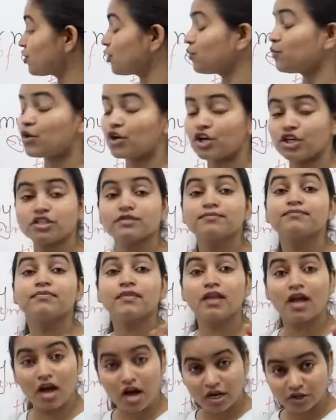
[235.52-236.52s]
the word
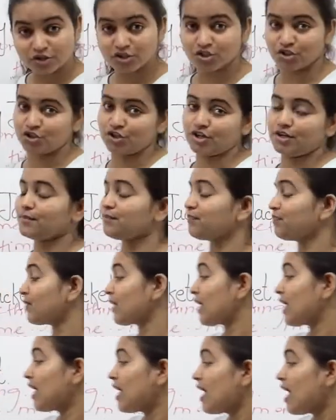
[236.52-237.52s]
under.
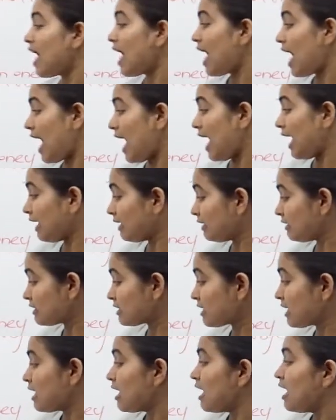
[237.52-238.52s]

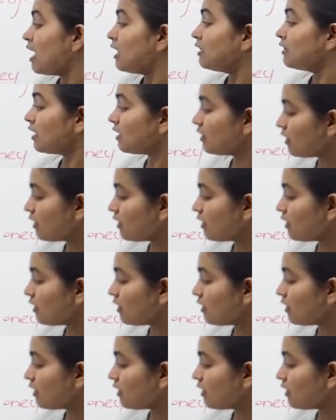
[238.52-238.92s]
And the